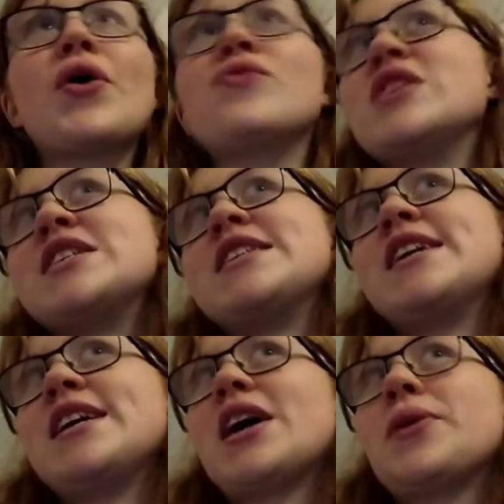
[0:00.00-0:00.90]

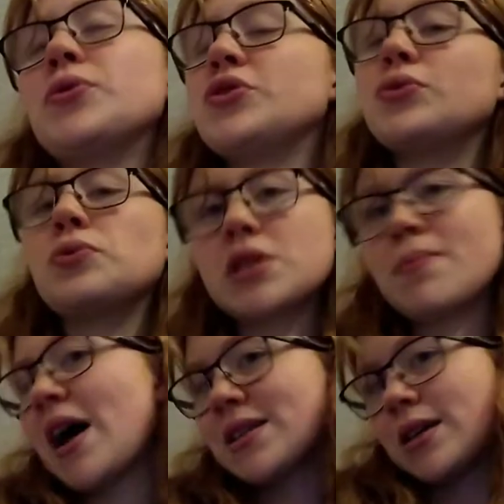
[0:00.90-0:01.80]
obviously I wouldn't
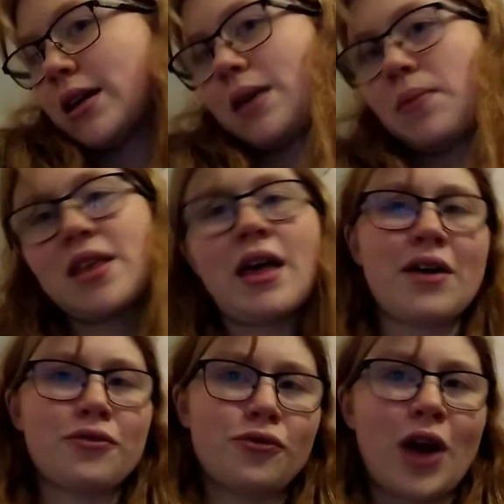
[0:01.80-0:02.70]
automatically be
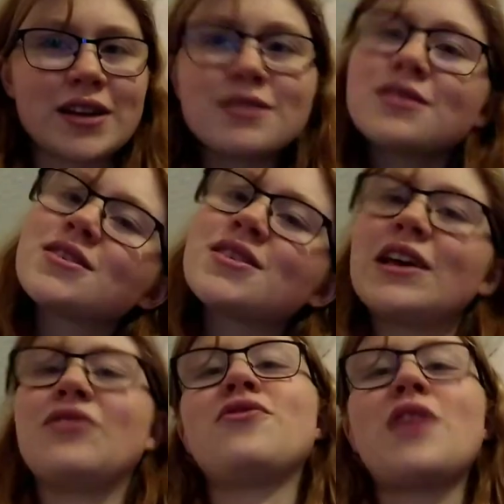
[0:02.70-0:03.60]
their friends
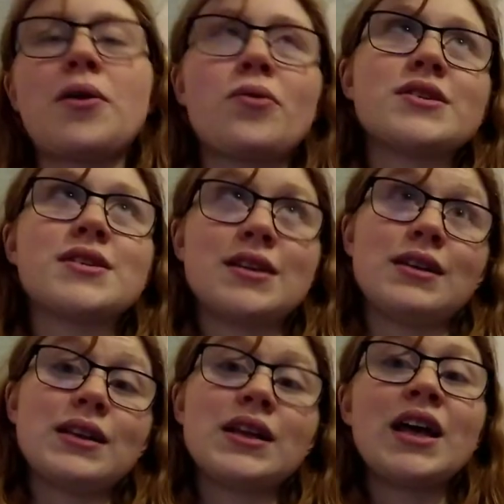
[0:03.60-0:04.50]
if they were
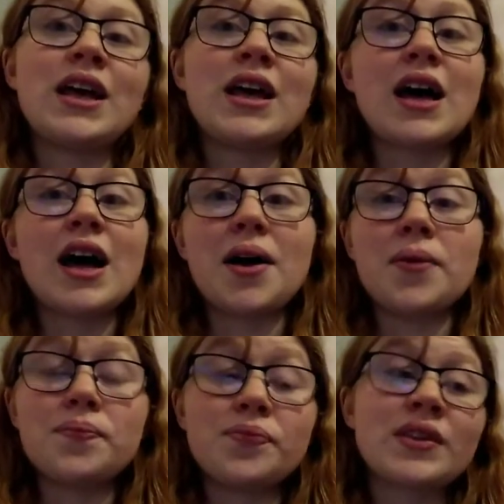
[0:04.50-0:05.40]
still
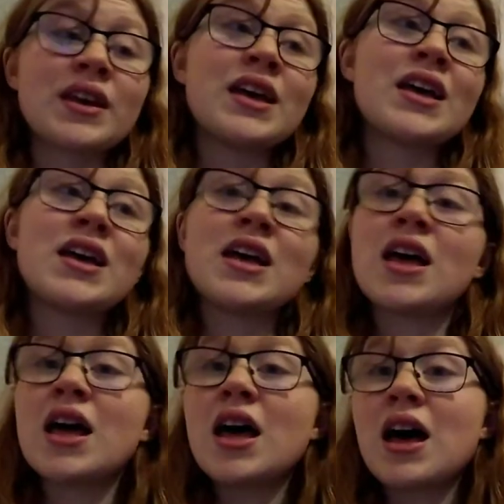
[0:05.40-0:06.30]

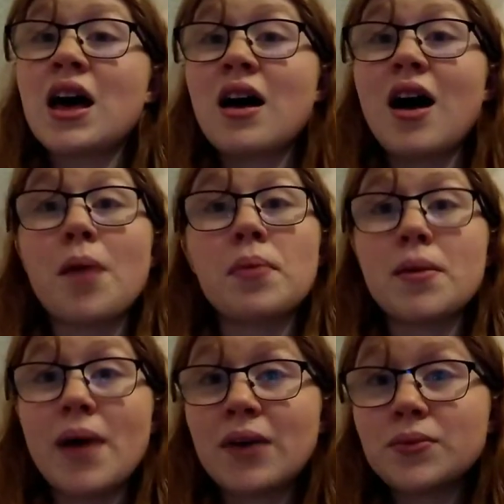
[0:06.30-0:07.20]
up
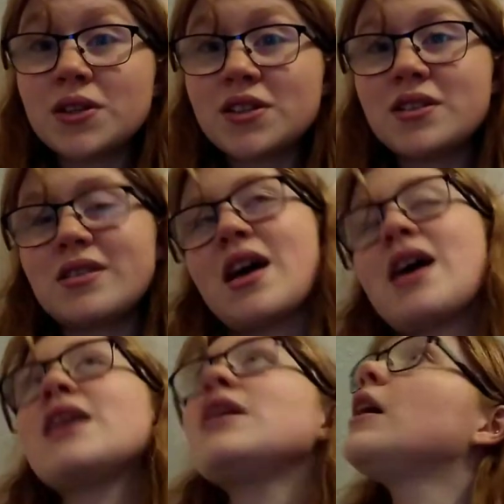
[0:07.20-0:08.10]
and about
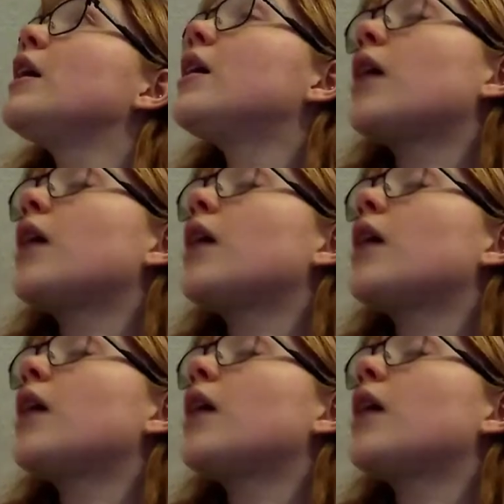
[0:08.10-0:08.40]
today,